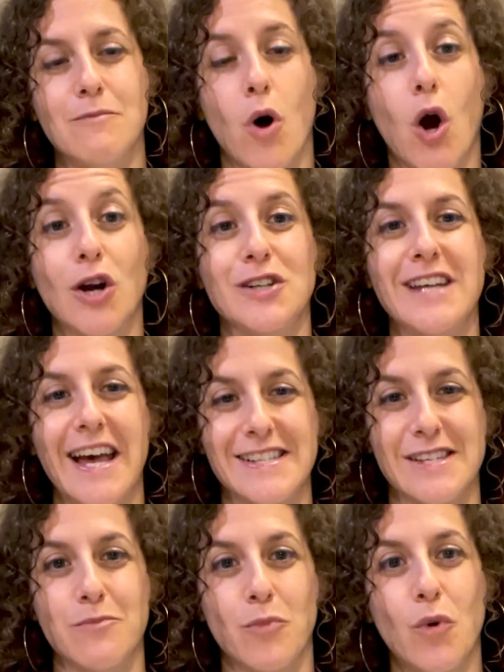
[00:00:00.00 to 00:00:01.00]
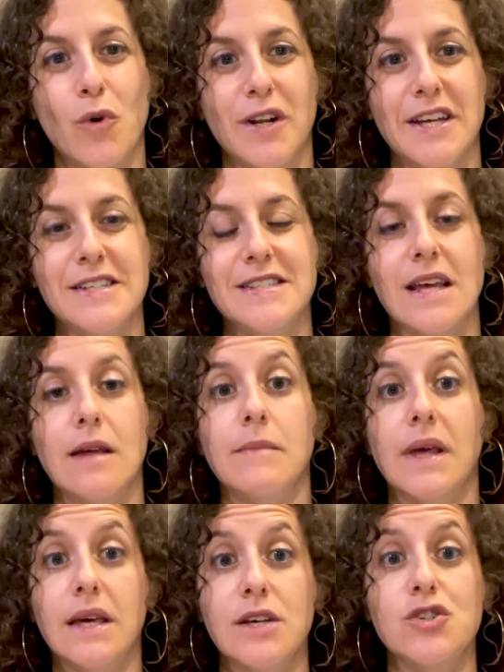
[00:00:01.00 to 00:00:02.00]
aren't as important, and
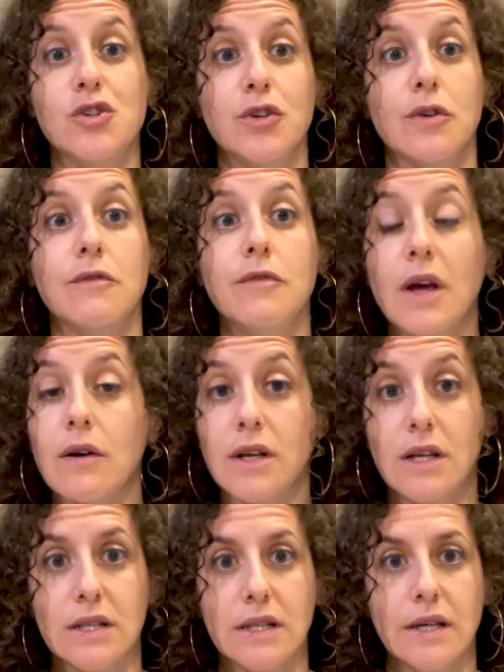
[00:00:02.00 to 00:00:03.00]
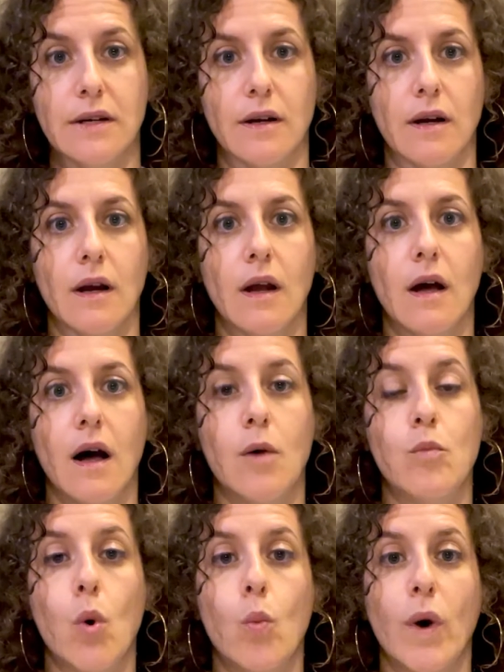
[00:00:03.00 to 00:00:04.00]
making sure you're very clear
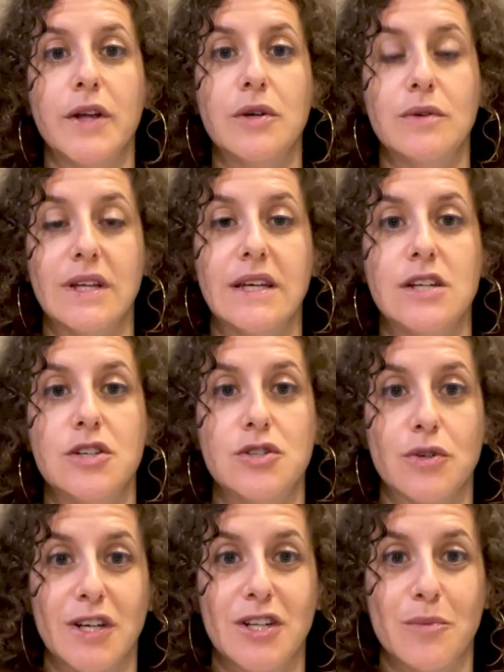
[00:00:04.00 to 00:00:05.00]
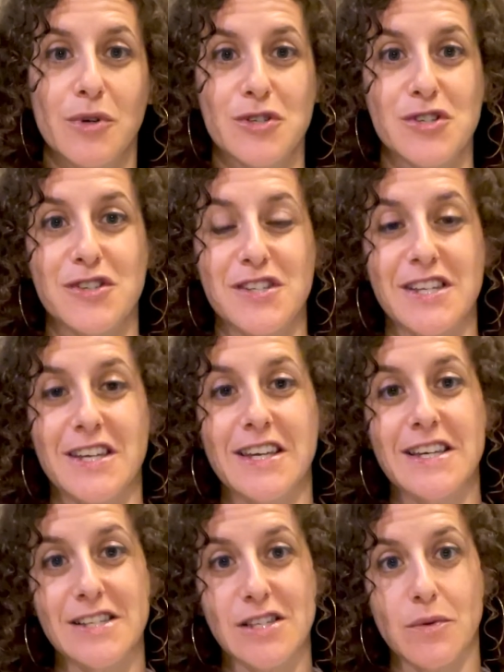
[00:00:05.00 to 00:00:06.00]
on what you need during an
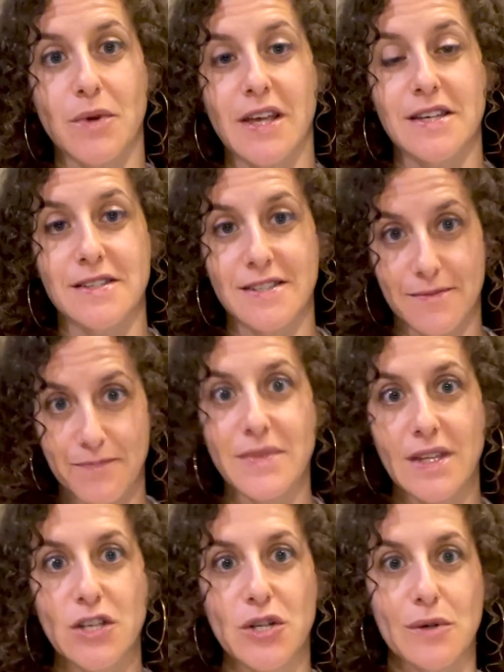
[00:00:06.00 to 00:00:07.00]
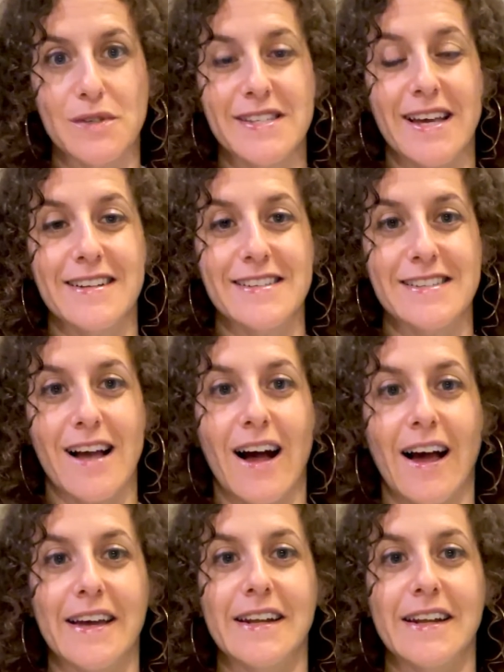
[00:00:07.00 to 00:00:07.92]
emergency is set aside.